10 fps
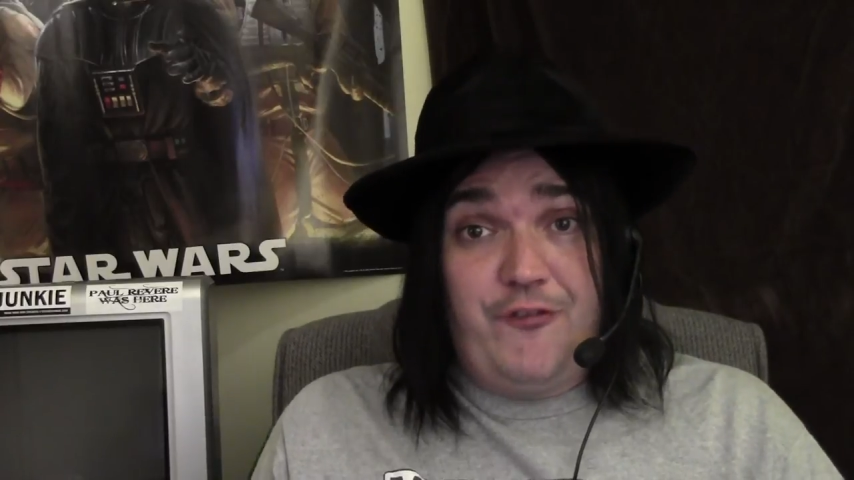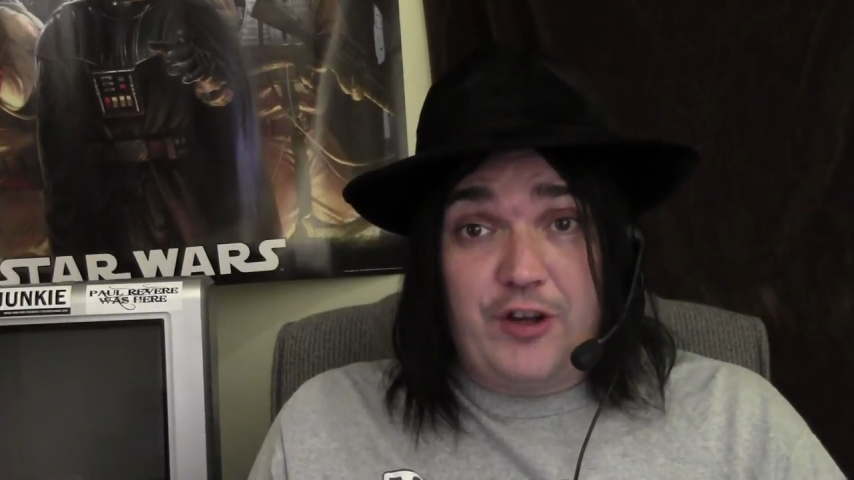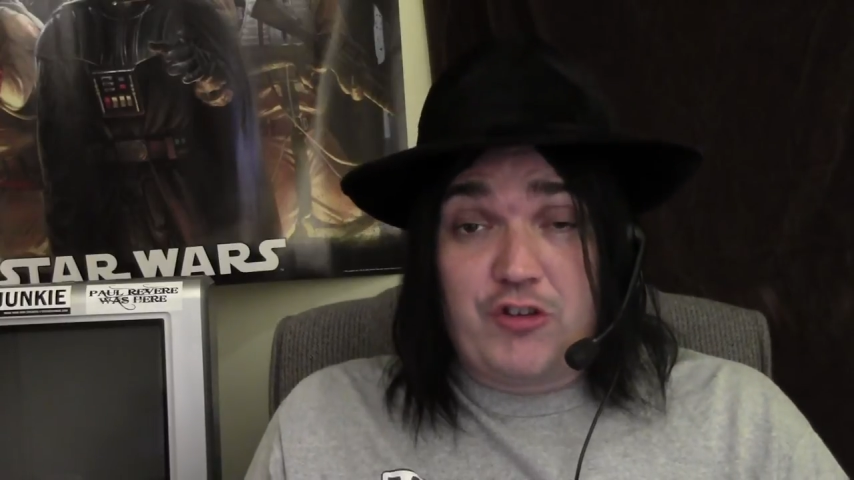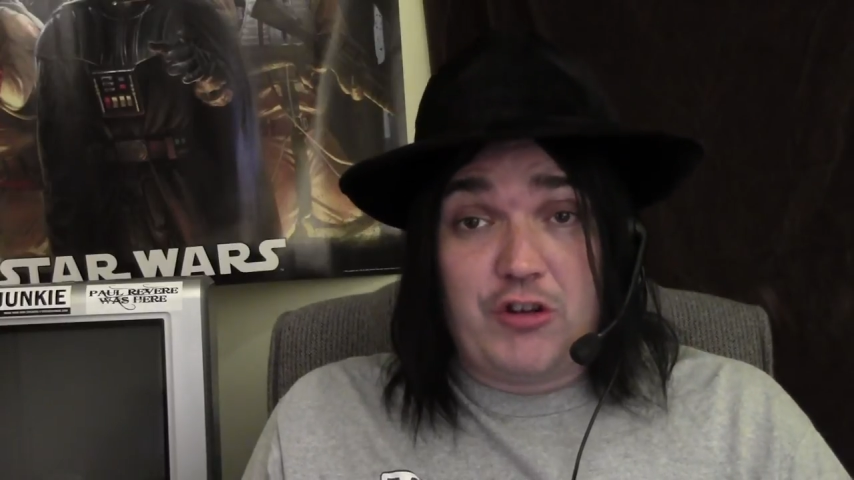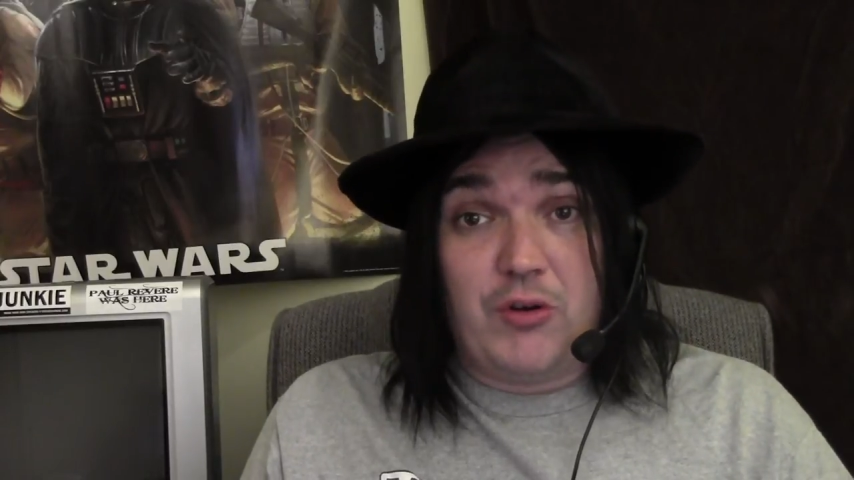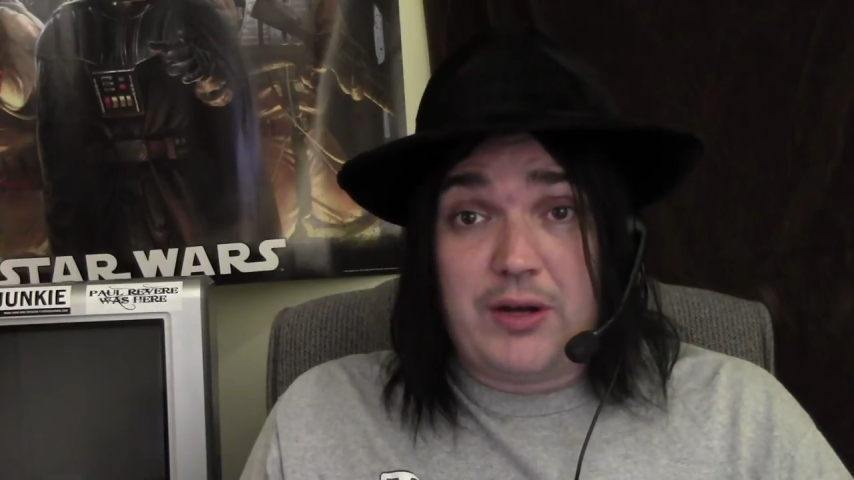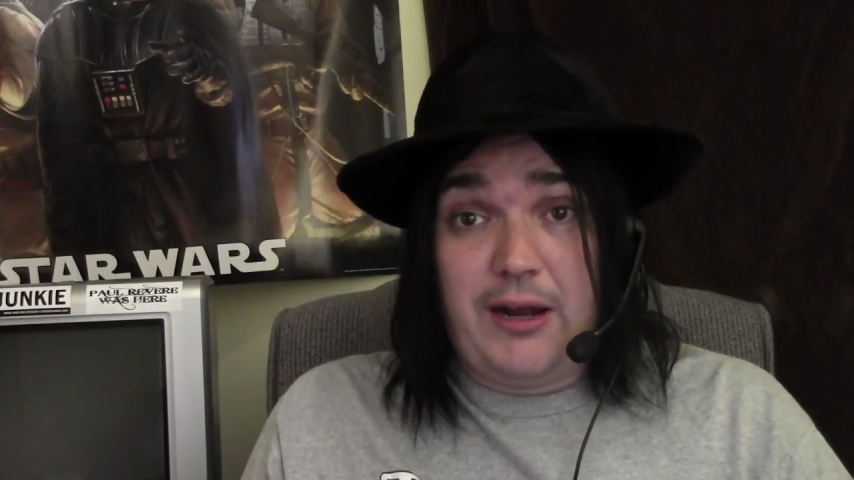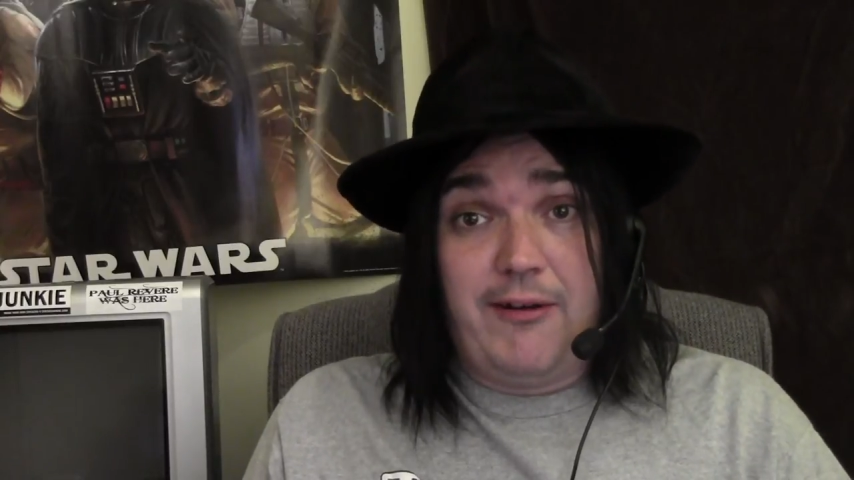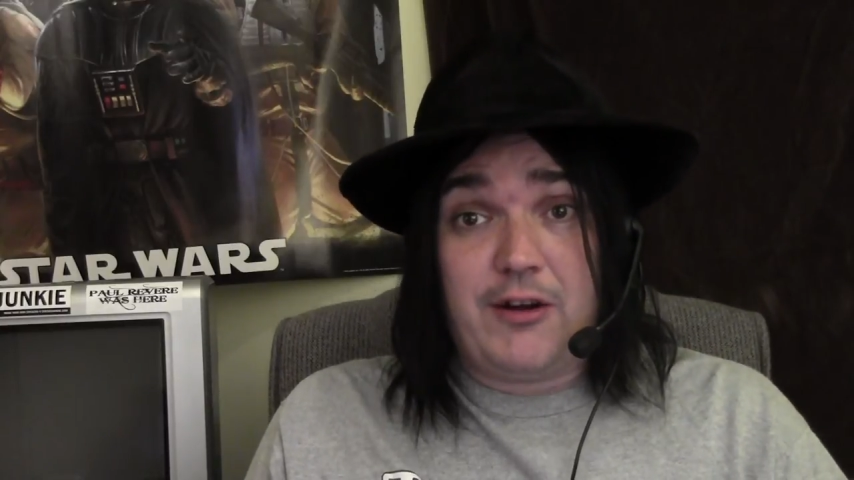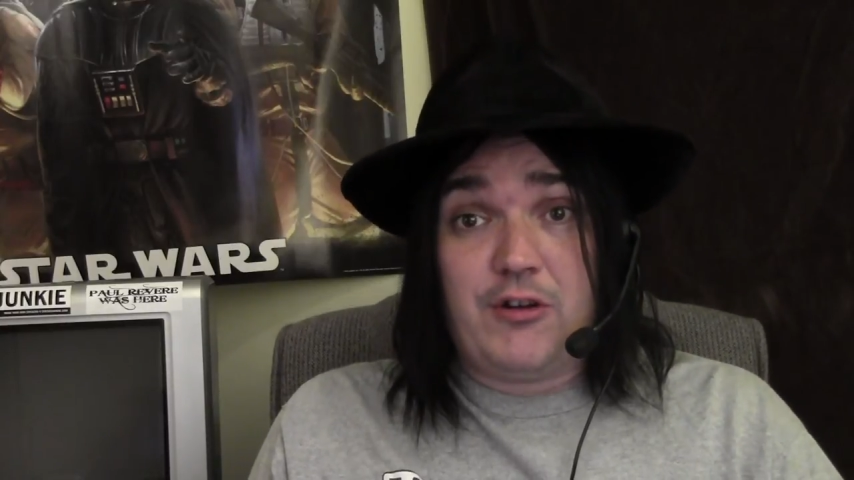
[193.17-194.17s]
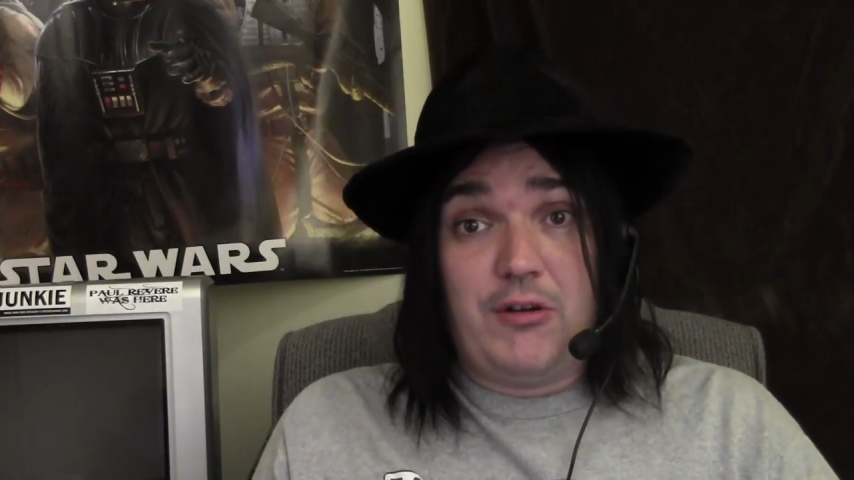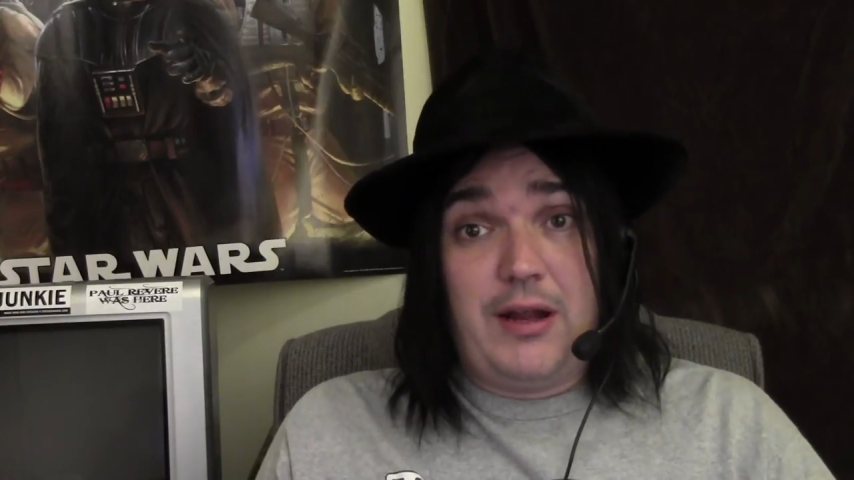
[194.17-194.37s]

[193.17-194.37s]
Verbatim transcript: fictional character